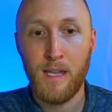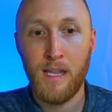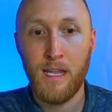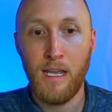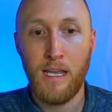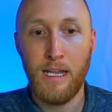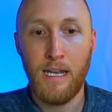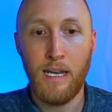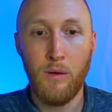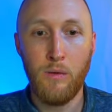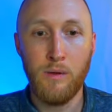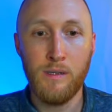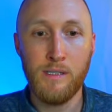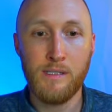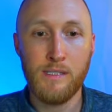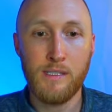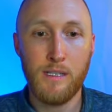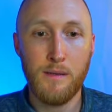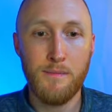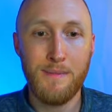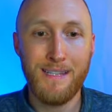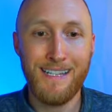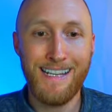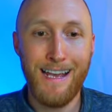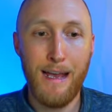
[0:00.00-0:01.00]
and I want to
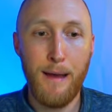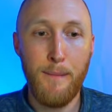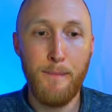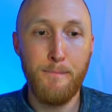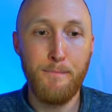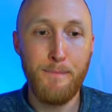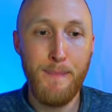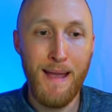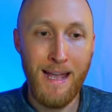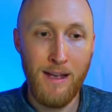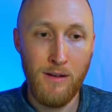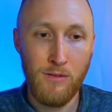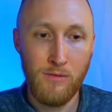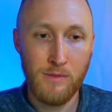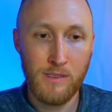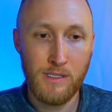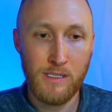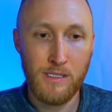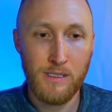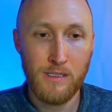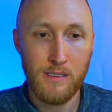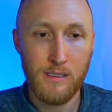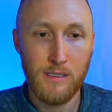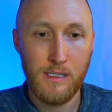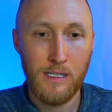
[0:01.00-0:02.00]
sum the
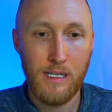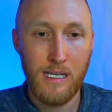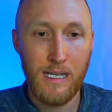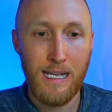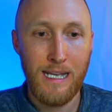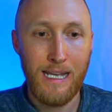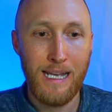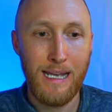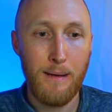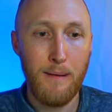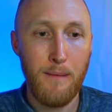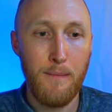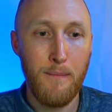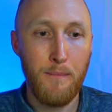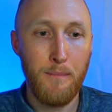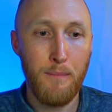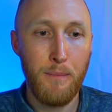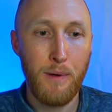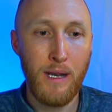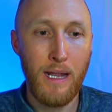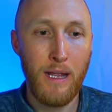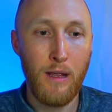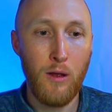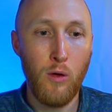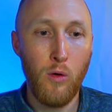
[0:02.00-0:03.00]
amount,
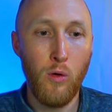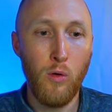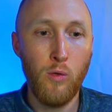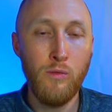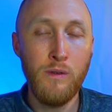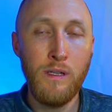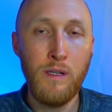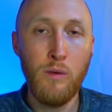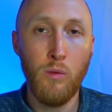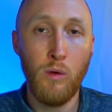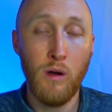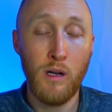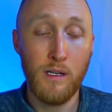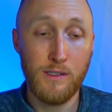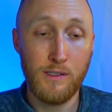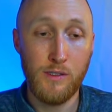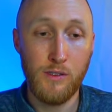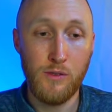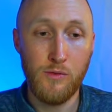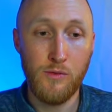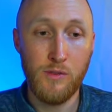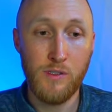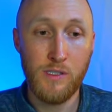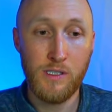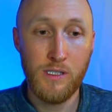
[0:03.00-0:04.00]
but I only want
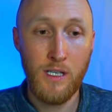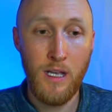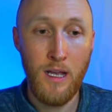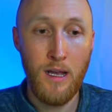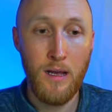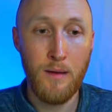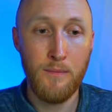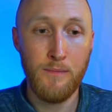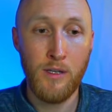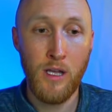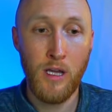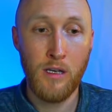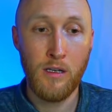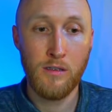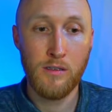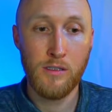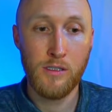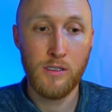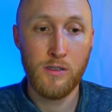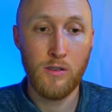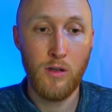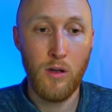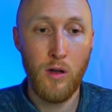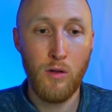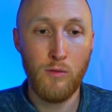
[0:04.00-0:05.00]
to sum not
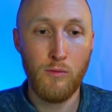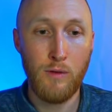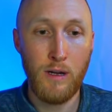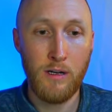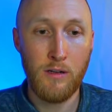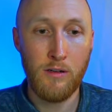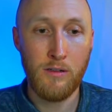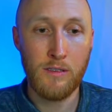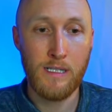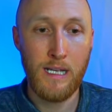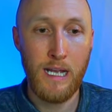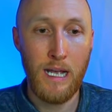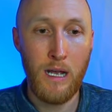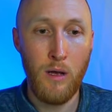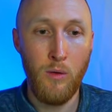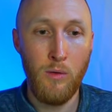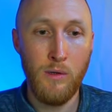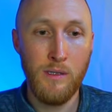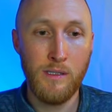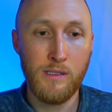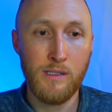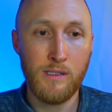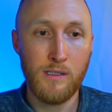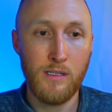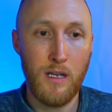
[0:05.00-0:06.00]
just all records. I
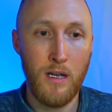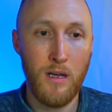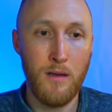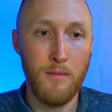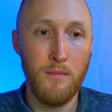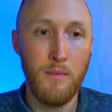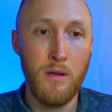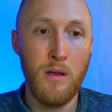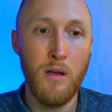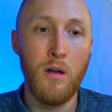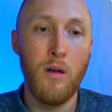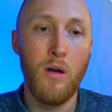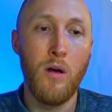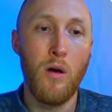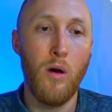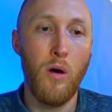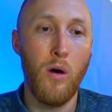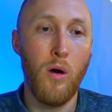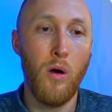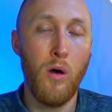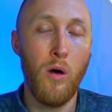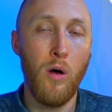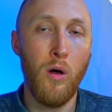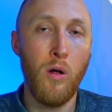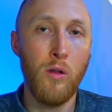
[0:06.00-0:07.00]
want to sum
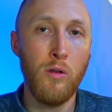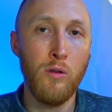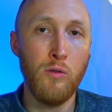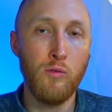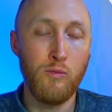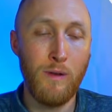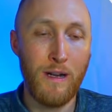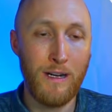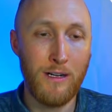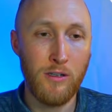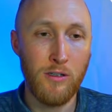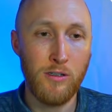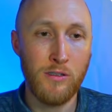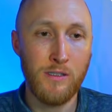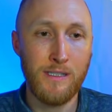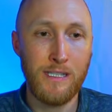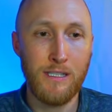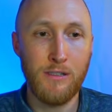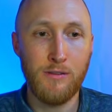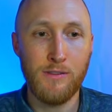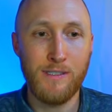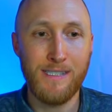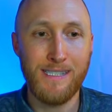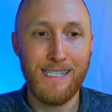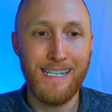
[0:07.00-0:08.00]
all records
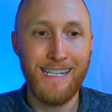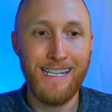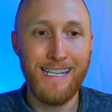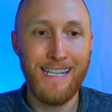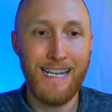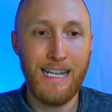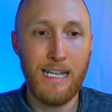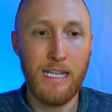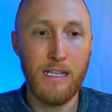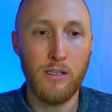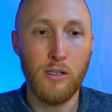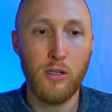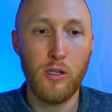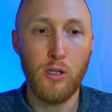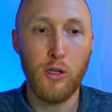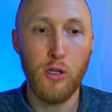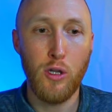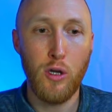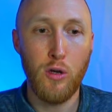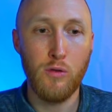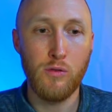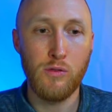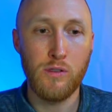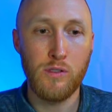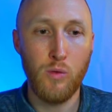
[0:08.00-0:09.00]
that are sitting in
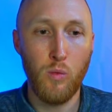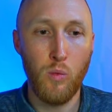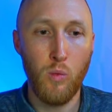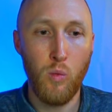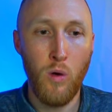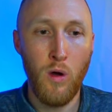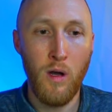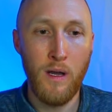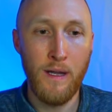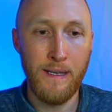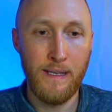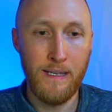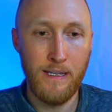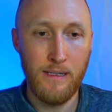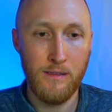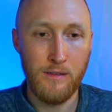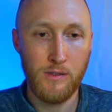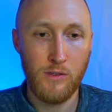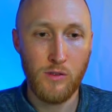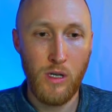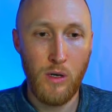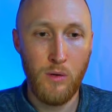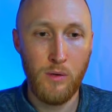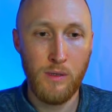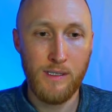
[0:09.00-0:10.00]
closed one.
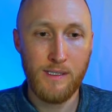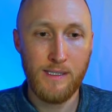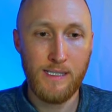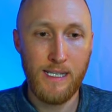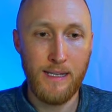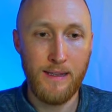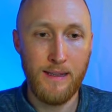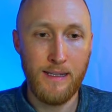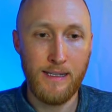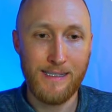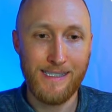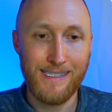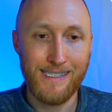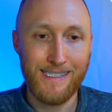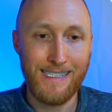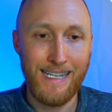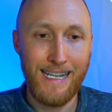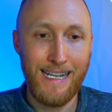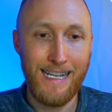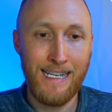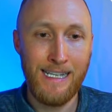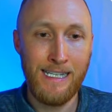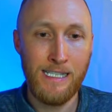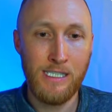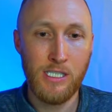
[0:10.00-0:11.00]
So I want to say the
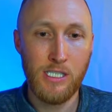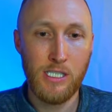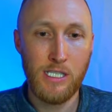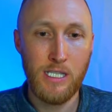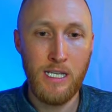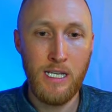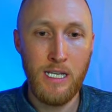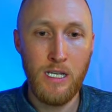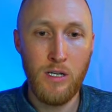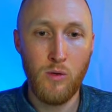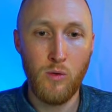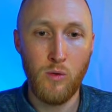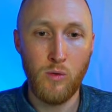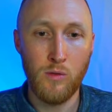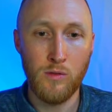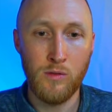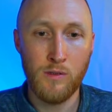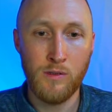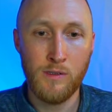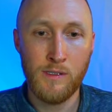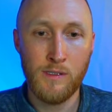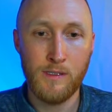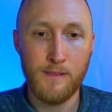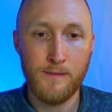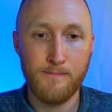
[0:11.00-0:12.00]
stage
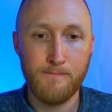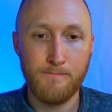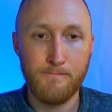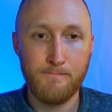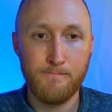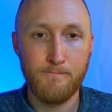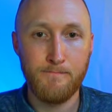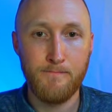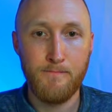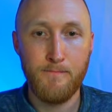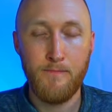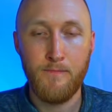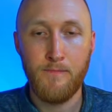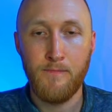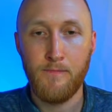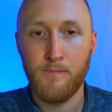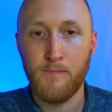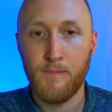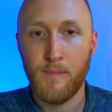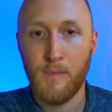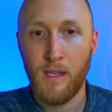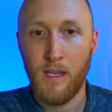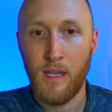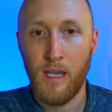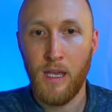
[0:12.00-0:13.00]
equals,
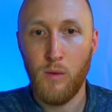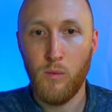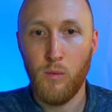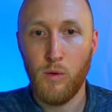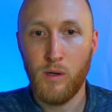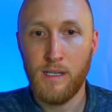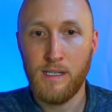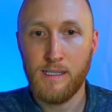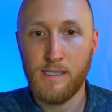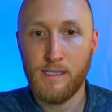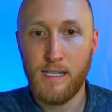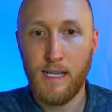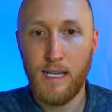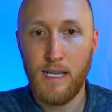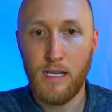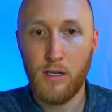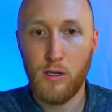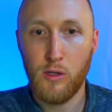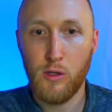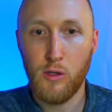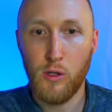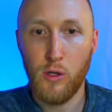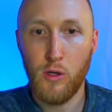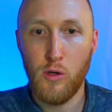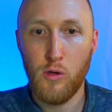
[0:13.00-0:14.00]
and we're going to say
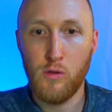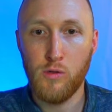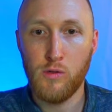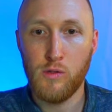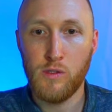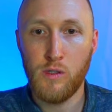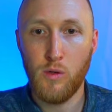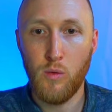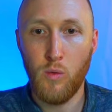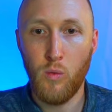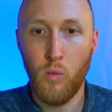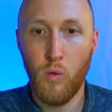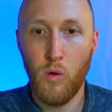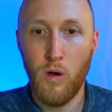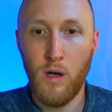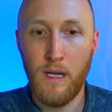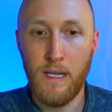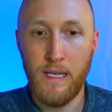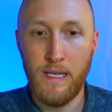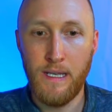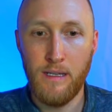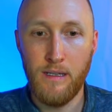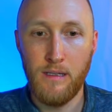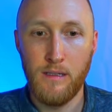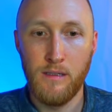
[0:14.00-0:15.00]
closed
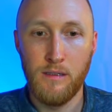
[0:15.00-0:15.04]
one.